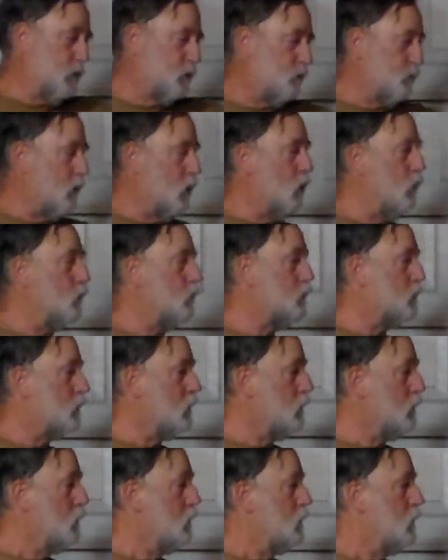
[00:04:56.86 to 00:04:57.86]
the throat.
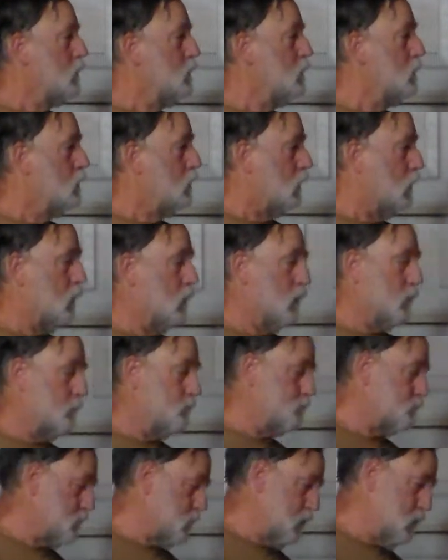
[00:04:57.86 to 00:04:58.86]

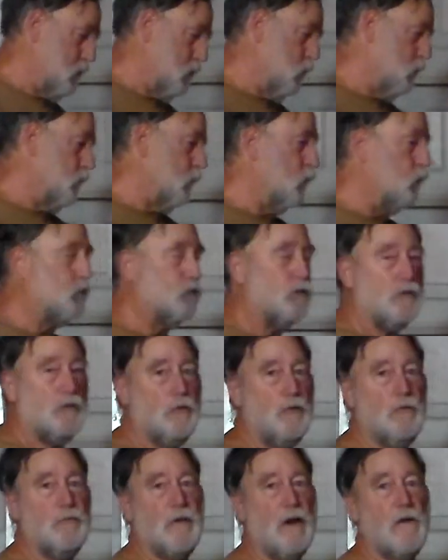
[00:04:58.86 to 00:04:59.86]
Those are
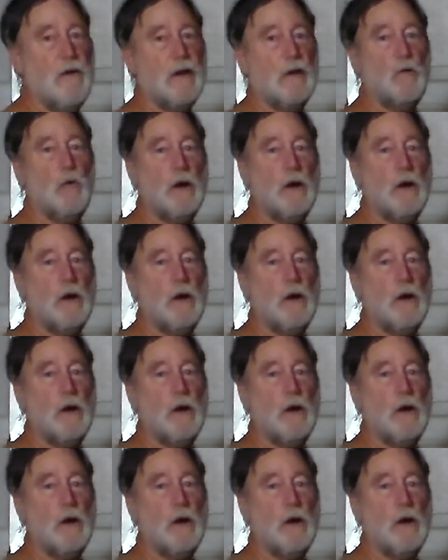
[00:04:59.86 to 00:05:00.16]
two very